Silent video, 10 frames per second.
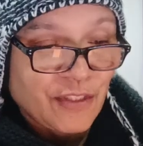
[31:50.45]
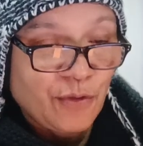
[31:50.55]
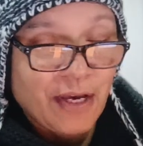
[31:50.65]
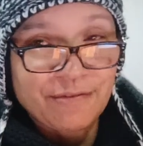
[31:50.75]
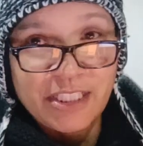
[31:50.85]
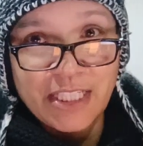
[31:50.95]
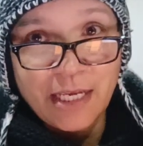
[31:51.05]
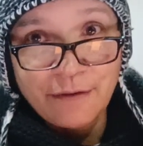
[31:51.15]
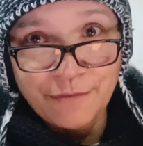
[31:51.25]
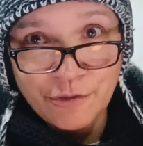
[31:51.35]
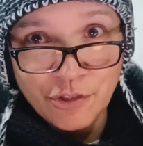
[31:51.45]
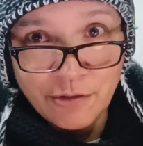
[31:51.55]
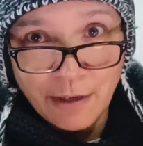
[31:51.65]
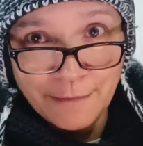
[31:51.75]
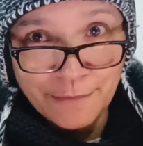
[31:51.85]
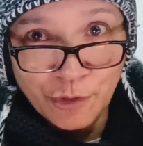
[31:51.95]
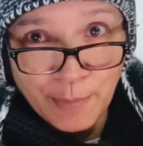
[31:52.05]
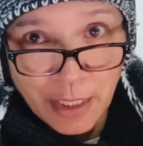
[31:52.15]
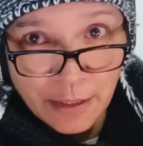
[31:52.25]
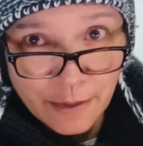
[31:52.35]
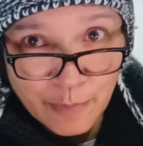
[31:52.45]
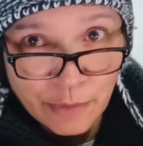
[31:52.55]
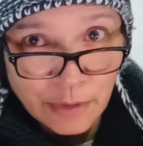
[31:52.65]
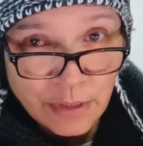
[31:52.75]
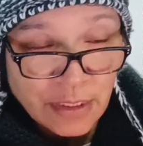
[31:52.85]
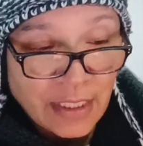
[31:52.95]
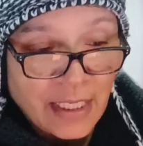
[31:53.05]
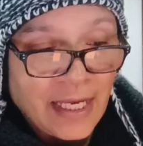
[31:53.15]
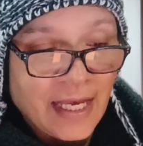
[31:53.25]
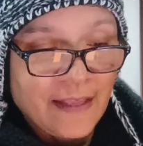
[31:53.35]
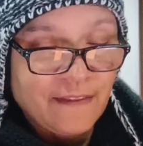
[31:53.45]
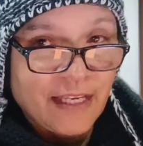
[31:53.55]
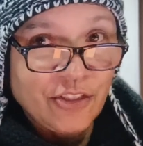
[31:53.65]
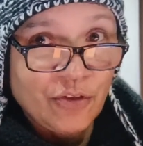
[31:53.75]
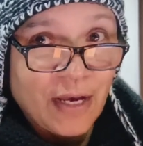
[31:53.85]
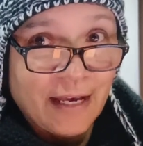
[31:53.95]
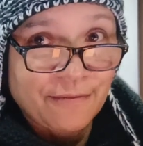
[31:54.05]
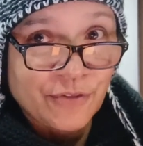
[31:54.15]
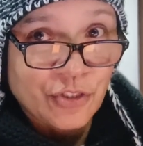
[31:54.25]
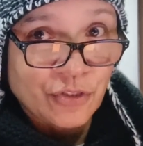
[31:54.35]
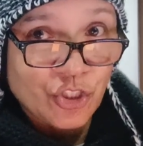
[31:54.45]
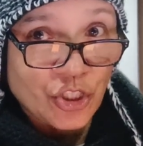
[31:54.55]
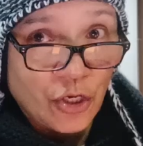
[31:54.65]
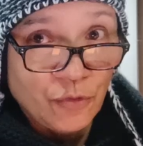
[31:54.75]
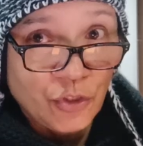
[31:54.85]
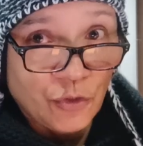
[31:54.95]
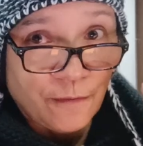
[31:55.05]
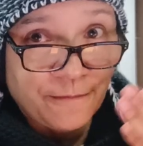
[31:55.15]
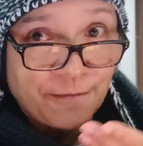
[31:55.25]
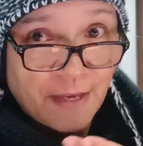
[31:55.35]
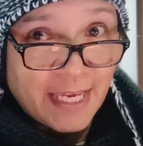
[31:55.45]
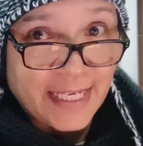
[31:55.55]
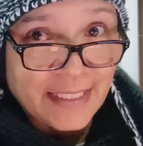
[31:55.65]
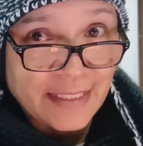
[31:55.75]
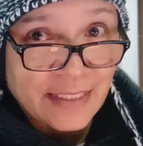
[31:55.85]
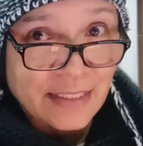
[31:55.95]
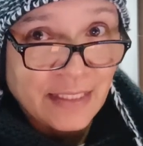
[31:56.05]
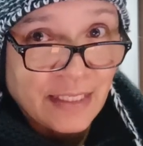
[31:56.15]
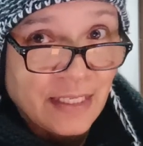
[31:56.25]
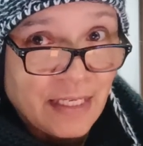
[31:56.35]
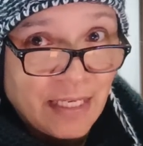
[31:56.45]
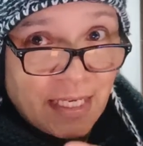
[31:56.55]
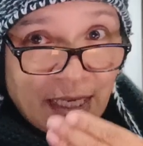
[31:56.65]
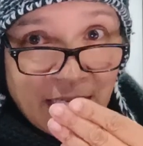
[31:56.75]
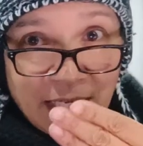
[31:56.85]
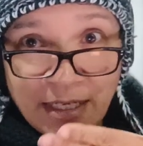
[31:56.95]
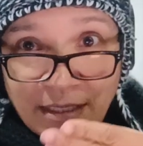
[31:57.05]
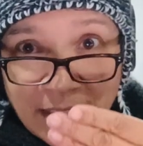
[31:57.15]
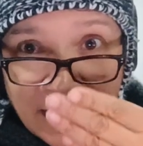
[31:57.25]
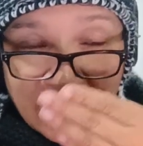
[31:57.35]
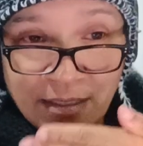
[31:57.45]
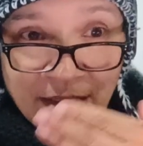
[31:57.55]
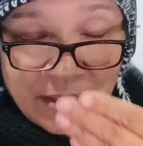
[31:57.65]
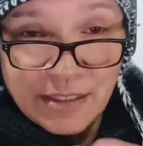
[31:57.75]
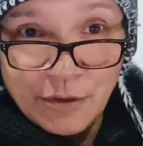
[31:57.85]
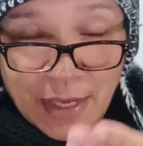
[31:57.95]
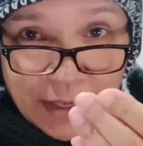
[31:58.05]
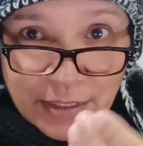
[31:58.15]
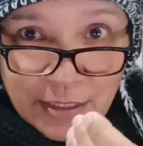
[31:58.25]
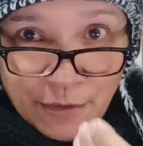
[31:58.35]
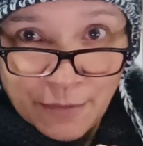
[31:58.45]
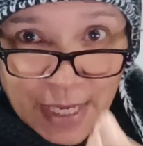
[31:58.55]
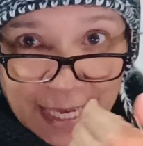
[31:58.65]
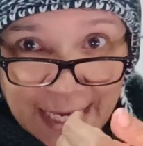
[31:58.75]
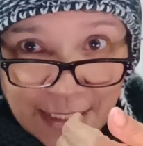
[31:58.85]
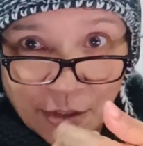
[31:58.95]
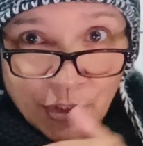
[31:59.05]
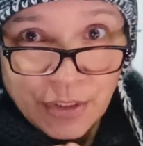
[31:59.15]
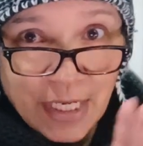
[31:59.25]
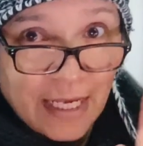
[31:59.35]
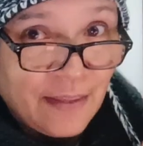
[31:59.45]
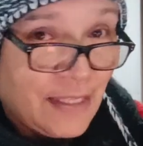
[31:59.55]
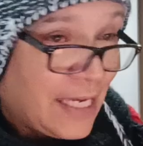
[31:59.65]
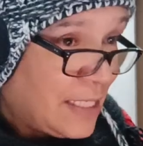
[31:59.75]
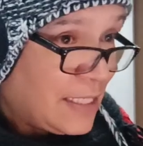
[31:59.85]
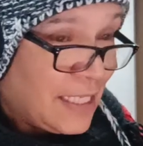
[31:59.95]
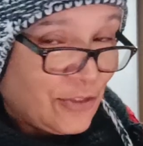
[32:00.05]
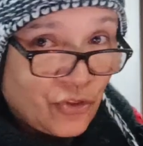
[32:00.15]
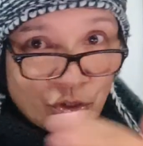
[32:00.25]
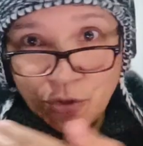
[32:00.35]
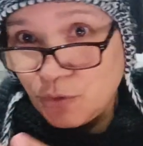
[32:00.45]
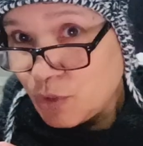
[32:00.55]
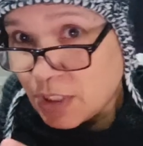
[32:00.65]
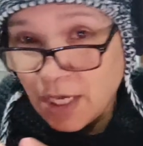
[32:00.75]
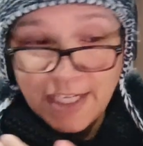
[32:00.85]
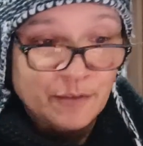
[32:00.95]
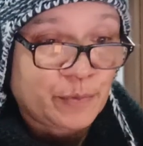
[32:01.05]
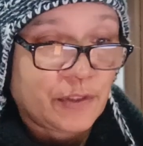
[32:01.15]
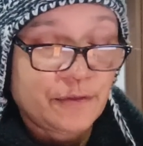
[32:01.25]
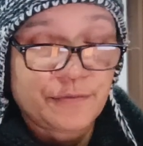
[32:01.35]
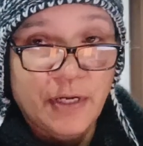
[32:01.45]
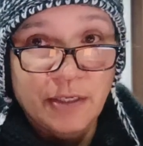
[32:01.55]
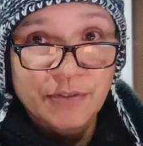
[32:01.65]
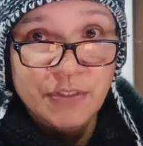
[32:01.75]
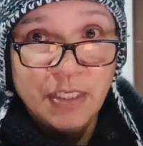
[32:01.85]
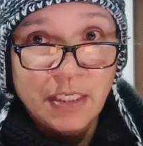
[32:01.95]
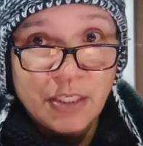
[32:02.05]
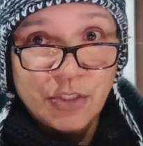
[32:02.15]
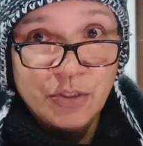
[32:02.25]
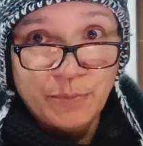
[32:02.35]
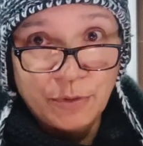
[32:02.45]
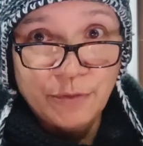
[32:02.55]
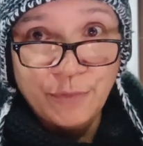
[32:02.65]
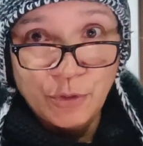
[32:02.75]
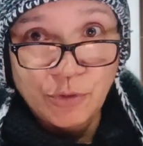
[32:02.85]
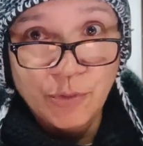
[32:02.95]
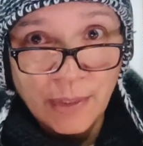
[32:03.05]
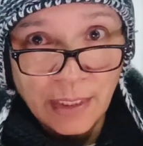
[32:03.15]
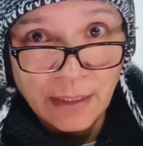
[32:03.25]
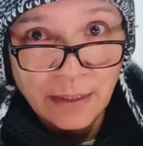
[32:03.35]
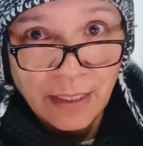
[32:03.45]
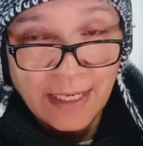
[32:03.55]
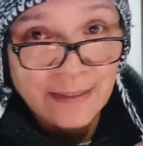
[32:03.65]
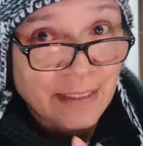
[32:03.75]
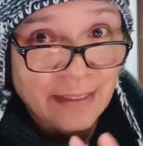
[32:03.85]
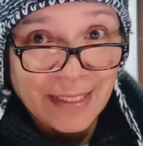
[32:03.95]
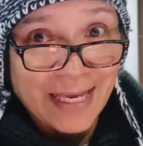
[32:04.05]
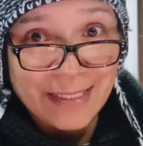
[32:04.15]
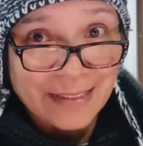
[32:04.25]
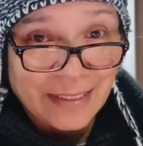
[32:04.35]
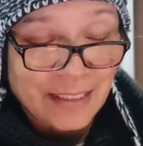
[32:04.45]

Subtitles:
You have to take a photograph of your passport, and then you have to show your face in so head on, and then in 2 side profiles to prove who you are, and then that